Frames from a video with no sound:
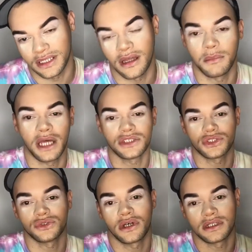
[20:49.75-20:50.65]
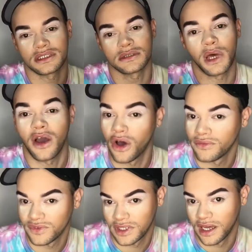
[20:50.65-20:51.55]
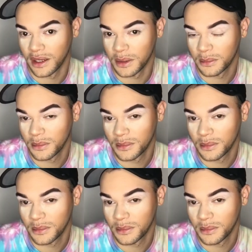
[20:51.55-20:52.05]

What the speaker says: Mind you, this is my off time,